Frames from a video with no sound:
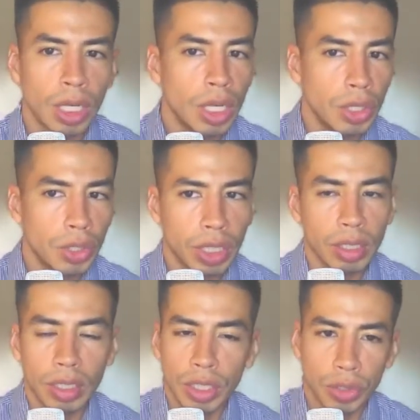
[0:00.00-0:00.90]
You can
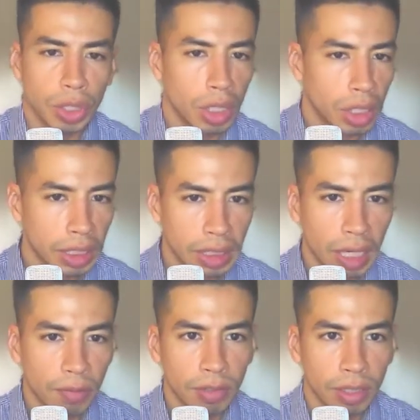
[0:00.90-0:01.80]
clean that up
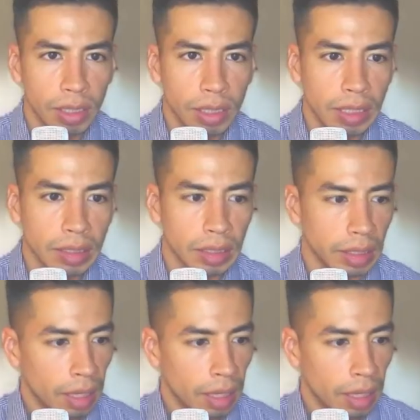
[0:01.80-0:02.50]
fairly easily.